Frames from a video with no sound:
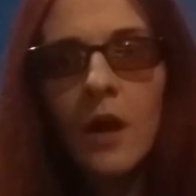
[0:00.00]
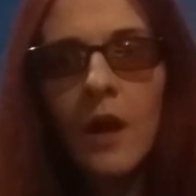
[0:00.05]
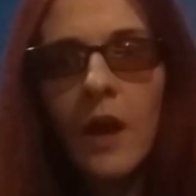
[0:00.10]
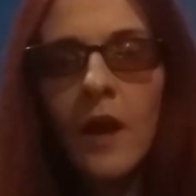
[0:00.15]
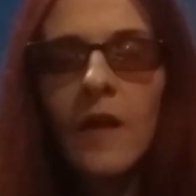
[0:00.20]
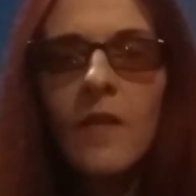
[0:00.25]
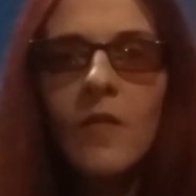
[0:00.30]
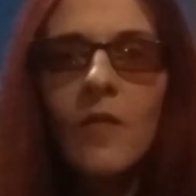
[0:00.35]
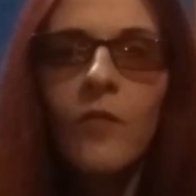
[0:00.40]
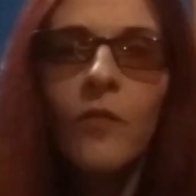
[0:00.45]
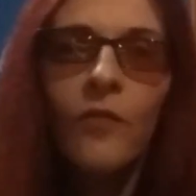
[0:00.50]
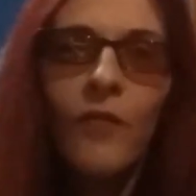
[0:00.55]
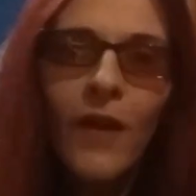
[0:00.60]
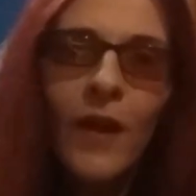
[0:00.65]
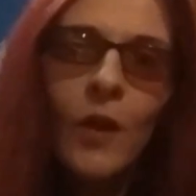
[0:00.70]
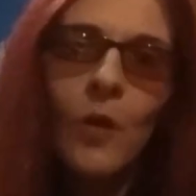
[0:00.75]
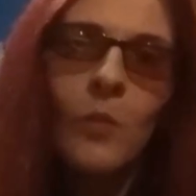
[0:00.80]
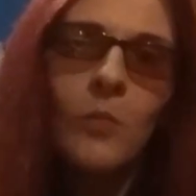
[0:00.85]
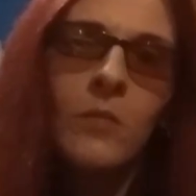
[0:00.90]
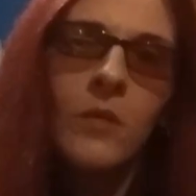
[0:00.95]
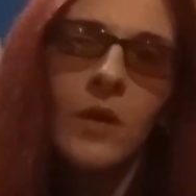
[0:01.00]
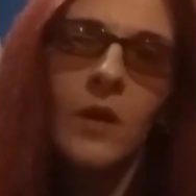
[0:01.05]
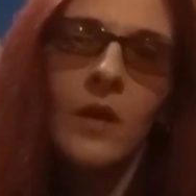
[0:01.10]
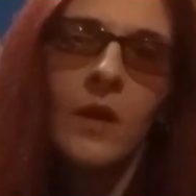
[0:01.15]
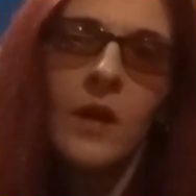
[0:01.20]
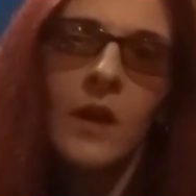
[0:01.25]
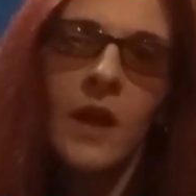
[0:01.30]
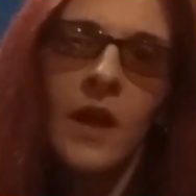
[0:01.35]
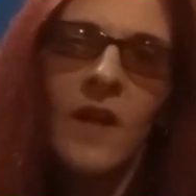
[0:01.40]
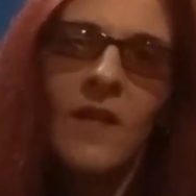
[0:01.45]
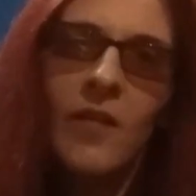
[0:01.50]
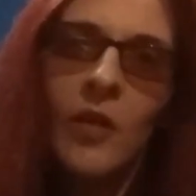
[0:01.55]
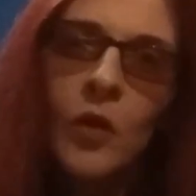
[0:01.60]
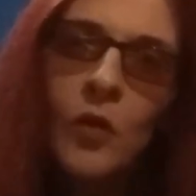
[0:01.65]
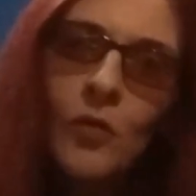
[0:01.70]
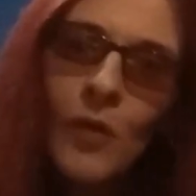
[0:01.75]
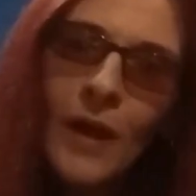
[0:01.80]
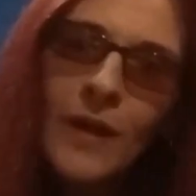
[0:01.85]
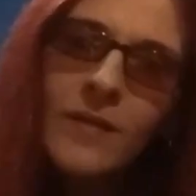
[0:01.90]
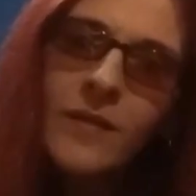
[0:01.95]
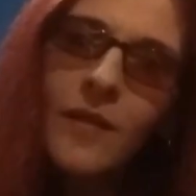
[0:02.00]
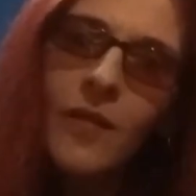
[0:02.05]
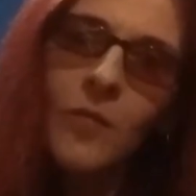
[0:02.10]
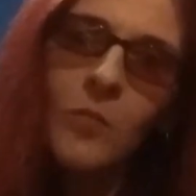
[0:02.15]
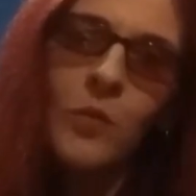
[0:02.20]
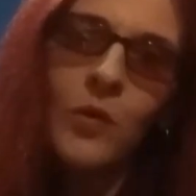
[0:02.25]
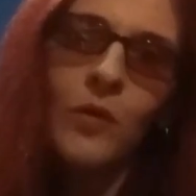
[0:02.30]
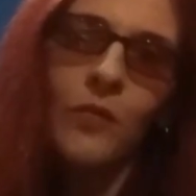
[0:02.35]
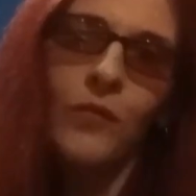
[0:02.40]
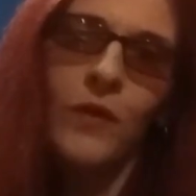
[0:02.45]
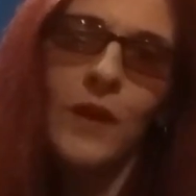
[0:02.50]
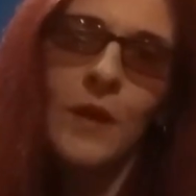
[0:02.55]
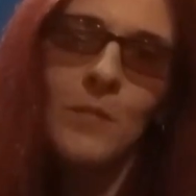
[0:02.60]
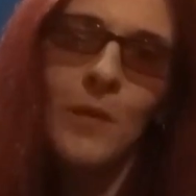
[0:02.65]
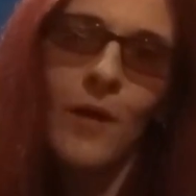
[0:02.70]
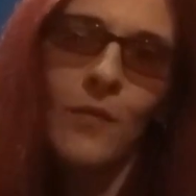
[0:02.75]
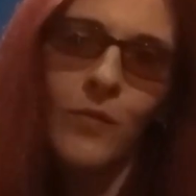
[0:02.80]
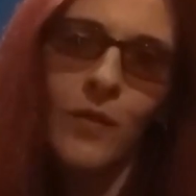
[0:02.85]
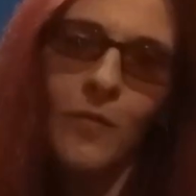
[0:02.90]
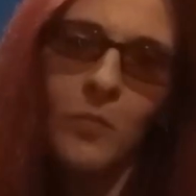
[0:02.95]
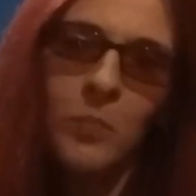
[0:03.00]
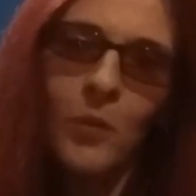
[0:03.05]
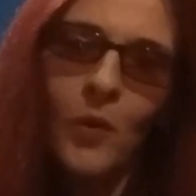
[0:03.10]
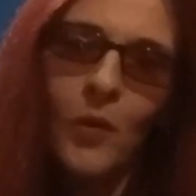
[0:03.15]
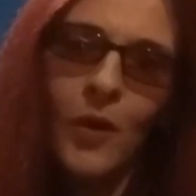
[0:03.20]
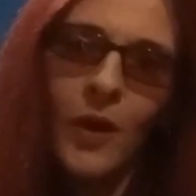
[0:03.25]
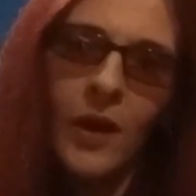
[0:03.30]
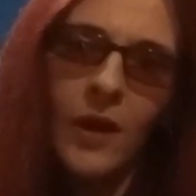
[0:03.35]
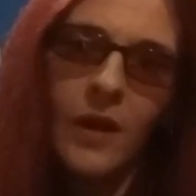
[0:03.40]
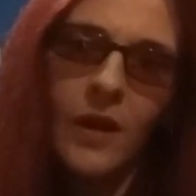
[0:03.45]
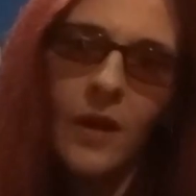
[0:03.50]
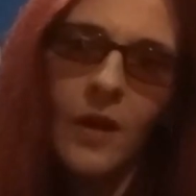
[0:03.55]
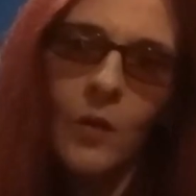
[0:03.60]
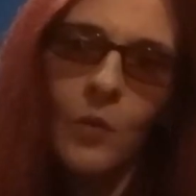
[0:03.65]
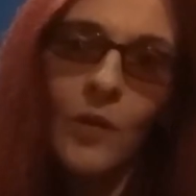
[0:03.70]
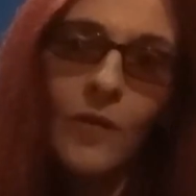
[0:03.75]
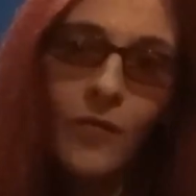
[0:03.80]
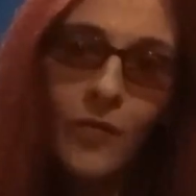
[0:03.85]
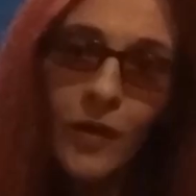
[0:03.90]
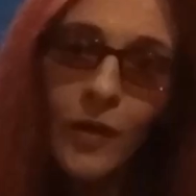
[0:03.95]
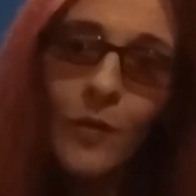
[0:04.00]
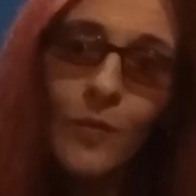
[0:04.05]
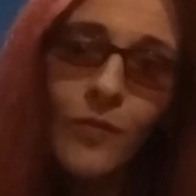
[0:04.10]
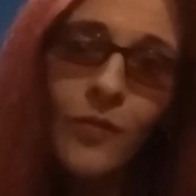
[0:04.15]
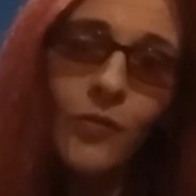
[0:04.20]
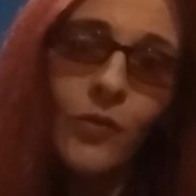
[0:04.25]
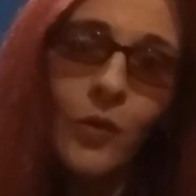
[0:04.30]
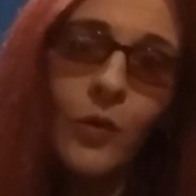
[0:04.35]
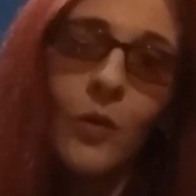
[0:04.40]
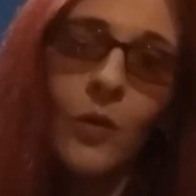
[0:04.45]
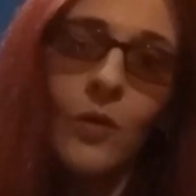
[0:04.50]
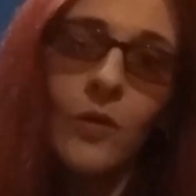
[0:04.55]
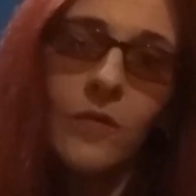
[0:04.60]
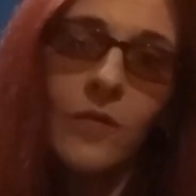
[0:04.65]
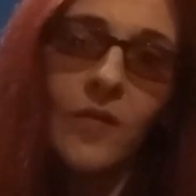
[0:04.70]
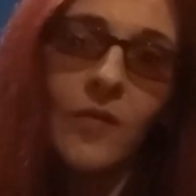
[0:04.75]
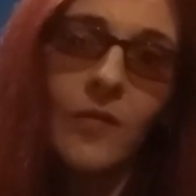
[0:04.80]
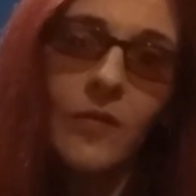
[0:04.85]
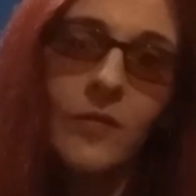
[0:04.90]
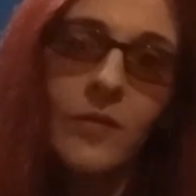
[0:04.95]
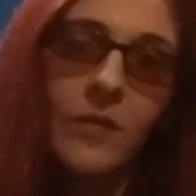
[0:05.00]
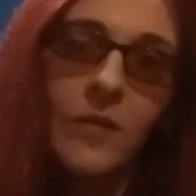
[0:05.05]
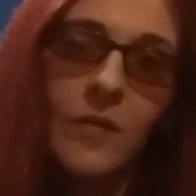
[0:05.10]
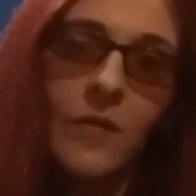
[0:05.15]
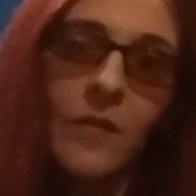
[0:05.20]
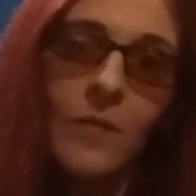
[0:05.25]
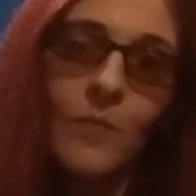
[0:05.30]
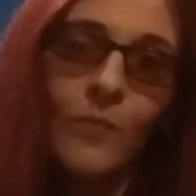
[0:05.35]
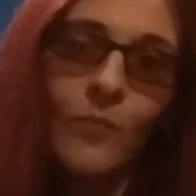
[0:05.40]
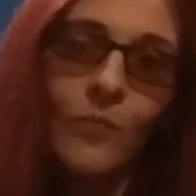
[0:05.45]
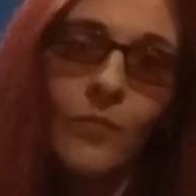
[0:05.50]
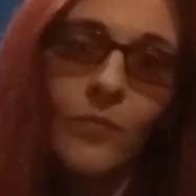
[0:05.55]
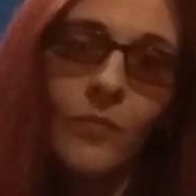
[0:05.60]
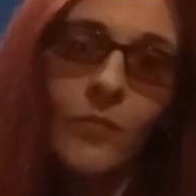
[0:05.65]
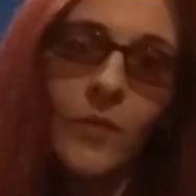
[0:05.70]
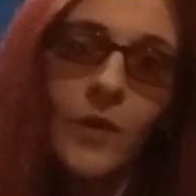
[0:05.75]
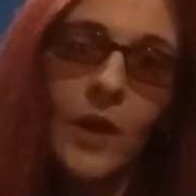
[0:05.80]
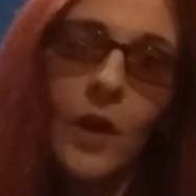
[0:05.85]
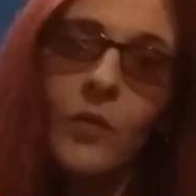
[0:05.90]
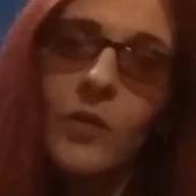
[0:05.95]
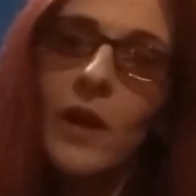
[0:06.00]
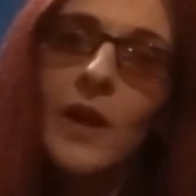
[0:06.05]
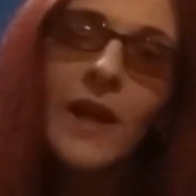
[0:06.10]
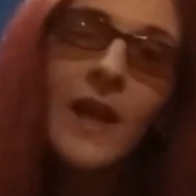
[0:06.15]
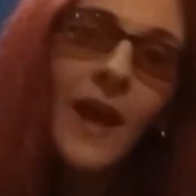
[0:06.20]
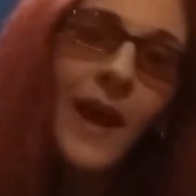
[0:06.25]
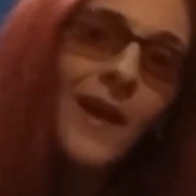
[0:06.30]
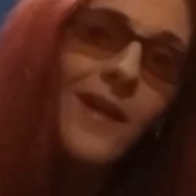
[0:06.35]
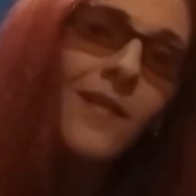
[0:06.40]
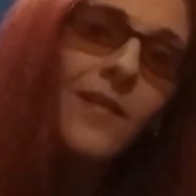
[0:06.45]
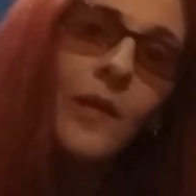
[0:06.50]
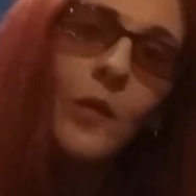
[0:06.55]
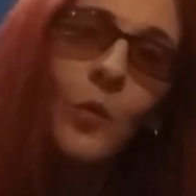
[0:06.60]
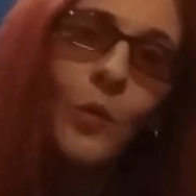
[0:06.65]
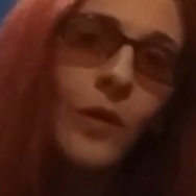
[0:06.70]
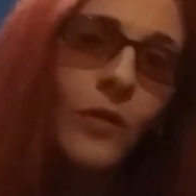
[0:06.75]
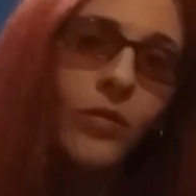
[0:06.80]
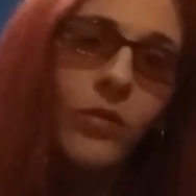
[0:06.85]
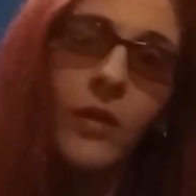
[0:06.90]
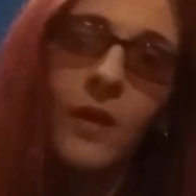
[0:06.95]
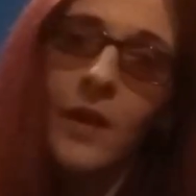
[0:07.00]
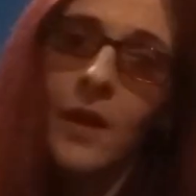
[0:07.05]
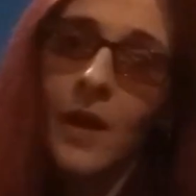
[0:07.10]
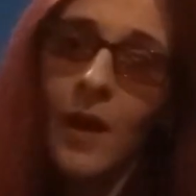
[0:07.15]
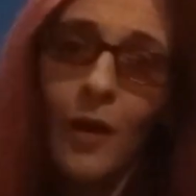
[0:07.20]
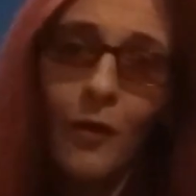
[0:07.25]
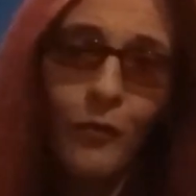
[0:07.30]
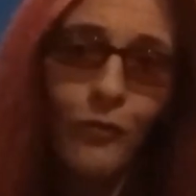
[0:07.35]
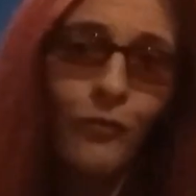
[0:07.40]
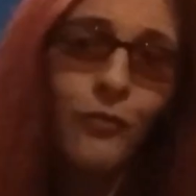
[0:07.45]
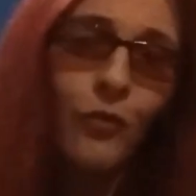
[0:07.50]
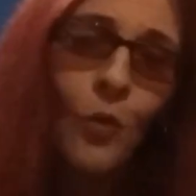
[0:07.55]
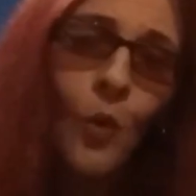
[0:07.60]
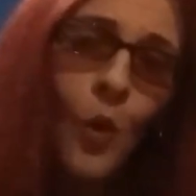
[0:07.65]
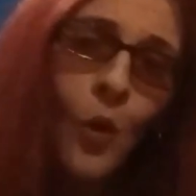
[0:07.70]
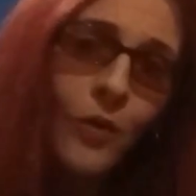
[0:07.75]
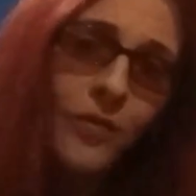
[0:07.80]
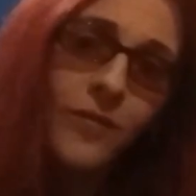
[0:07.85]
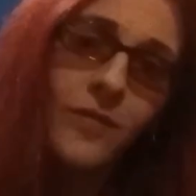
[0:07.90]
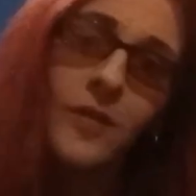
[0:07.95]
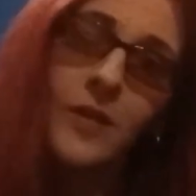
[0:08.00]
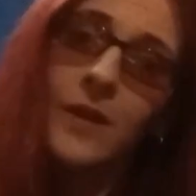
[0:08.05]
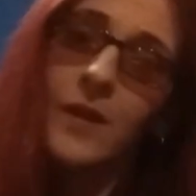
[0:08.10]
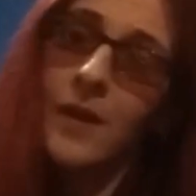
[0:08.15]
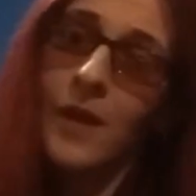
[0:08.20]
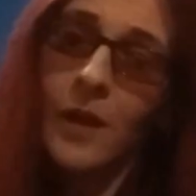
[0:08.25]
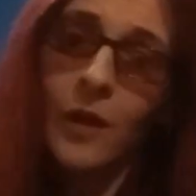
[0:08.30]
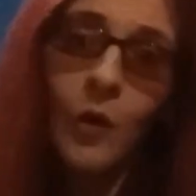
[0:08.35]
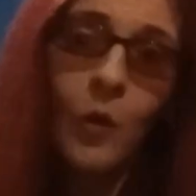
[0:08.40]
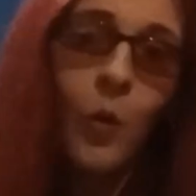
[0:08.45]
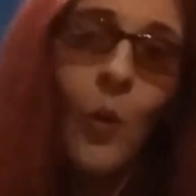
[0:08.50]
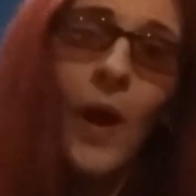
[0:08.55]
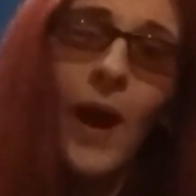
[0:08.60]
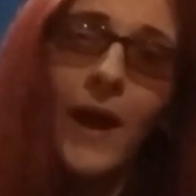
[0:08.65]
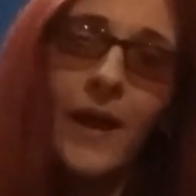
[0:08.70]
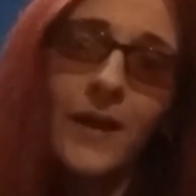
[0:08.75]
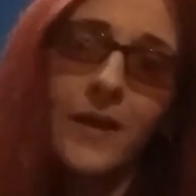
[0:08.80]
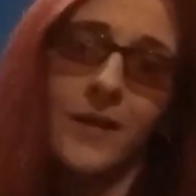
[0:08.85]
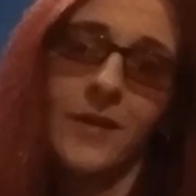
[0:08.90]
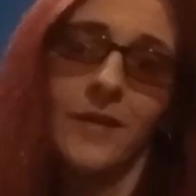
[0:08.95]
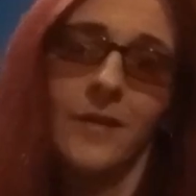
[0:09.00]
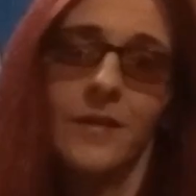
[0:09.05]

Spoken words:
His film, his horrendous movie about this boy, was used in the courts. They're liaising with a fraud, a quack.